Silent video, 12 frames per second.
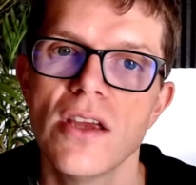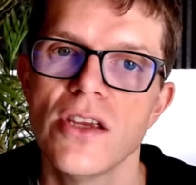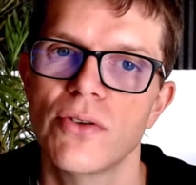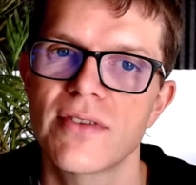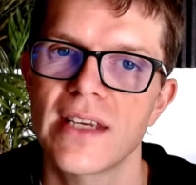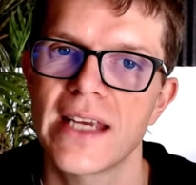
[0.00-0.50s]

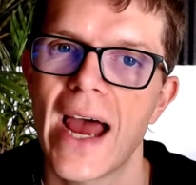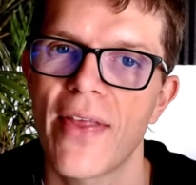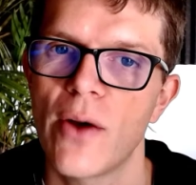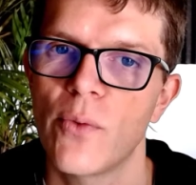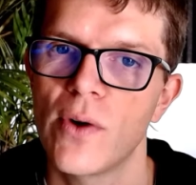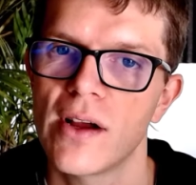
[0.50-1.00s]
You'll see how
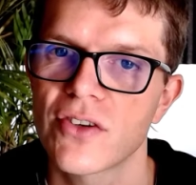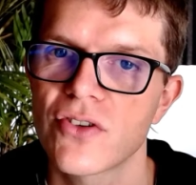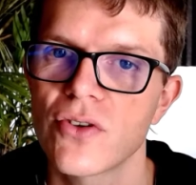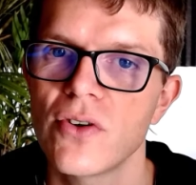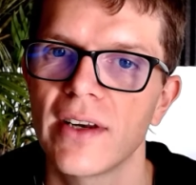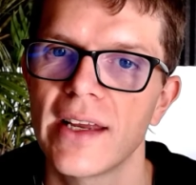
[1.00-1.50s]
that works
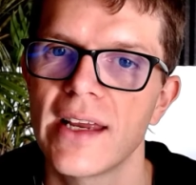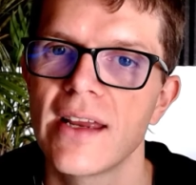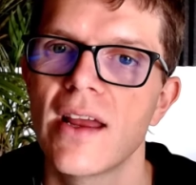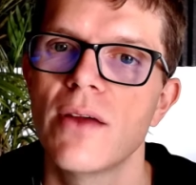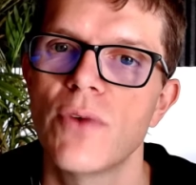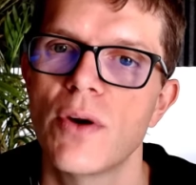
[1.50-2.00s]
shortly
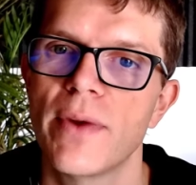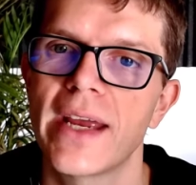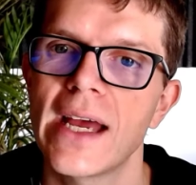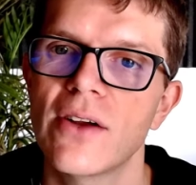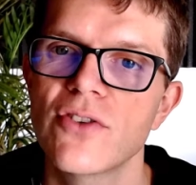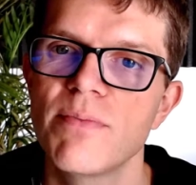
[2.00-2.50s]
when we
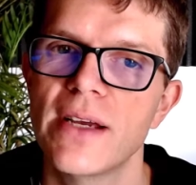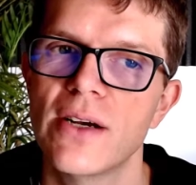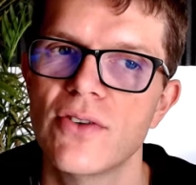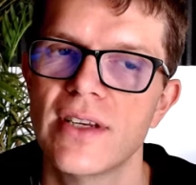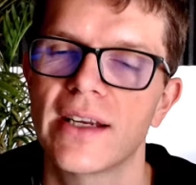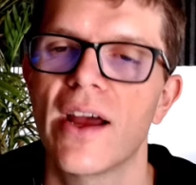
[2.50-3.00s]
get onto
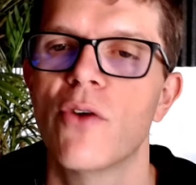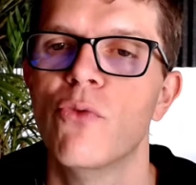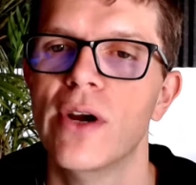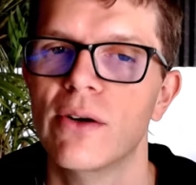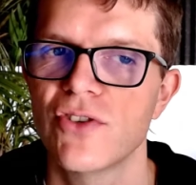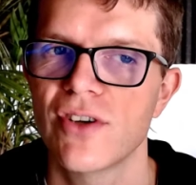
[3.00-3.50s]
building a
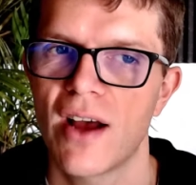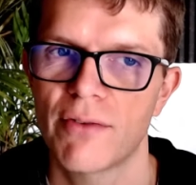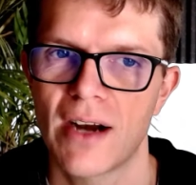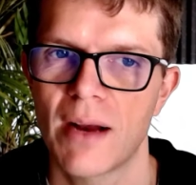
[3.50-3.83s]
real Java